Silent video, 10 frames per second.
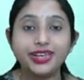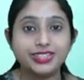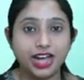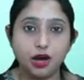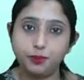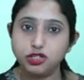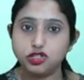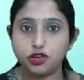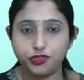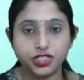
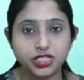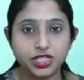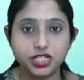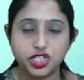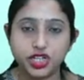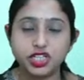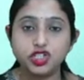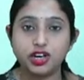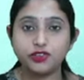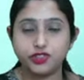Examples of physical change
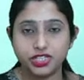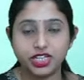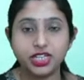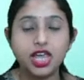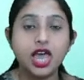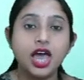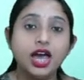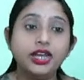you have seen.